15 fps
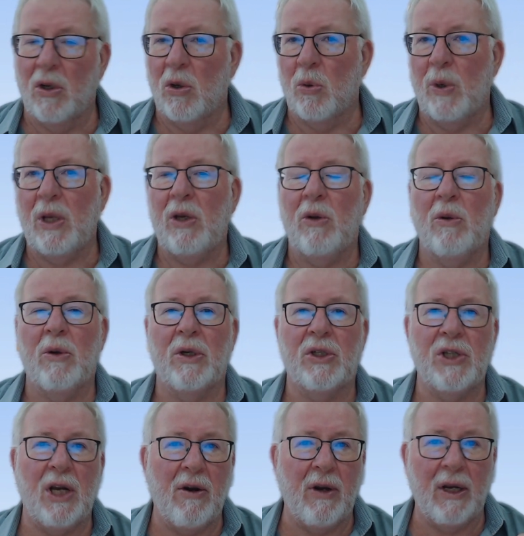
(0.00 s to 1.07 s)
when you're
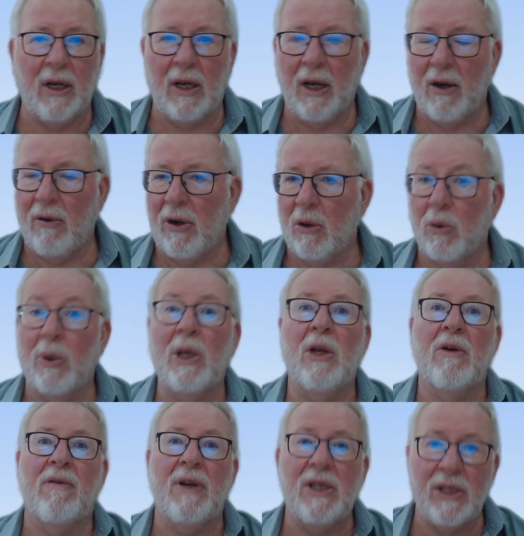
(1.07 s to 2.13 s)
chairing a hearing, or when you're
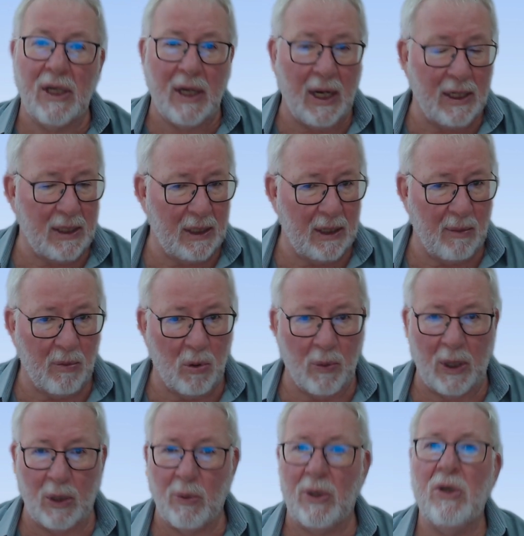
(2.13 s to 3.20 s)
investigating, number
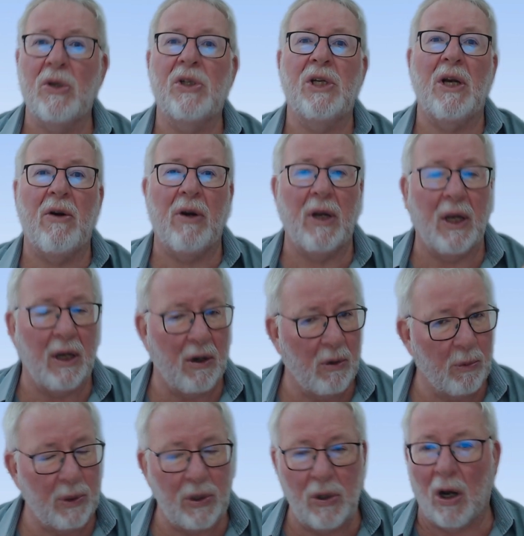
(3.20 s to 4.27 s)
one, when you're chairing a hearing,
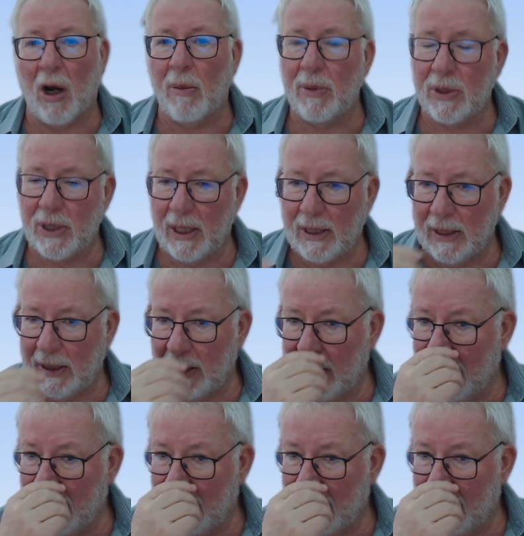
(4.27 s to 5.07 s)
when you're arbitrating.